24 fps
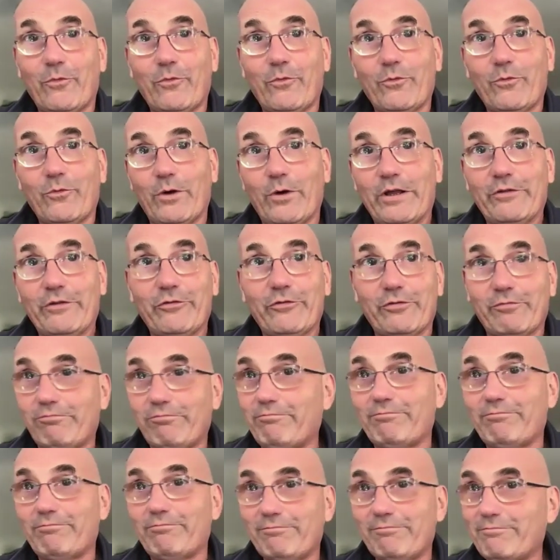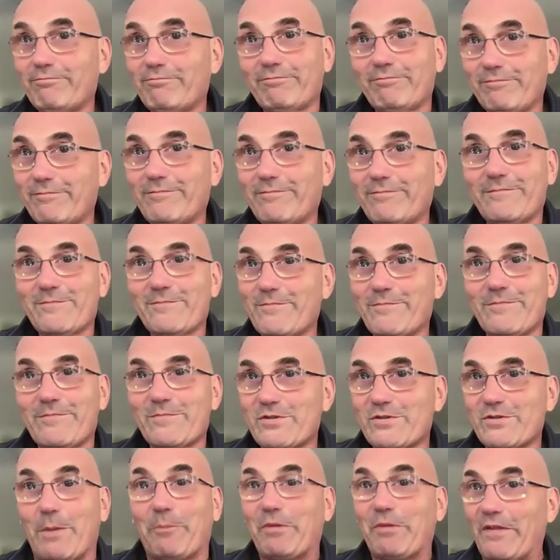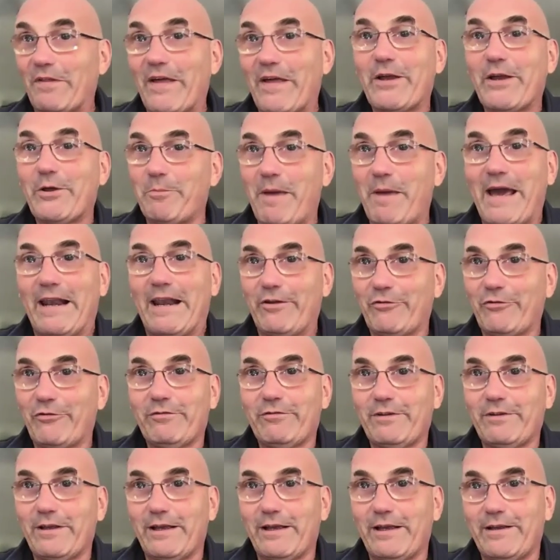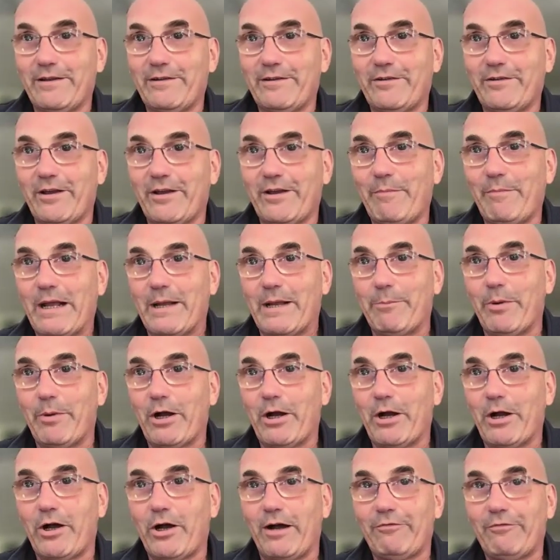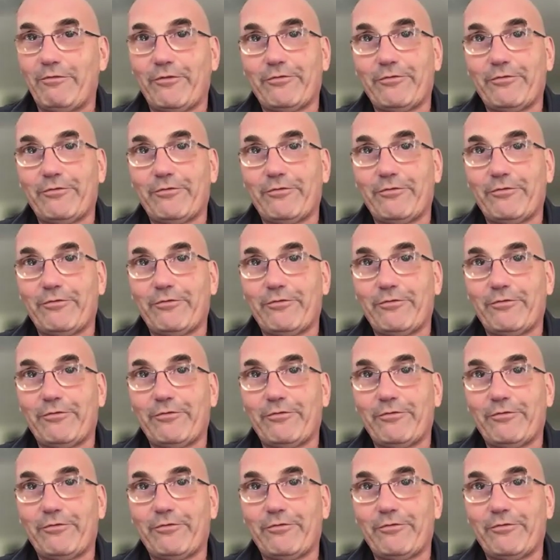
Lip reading: was something they could manage and make a buck off.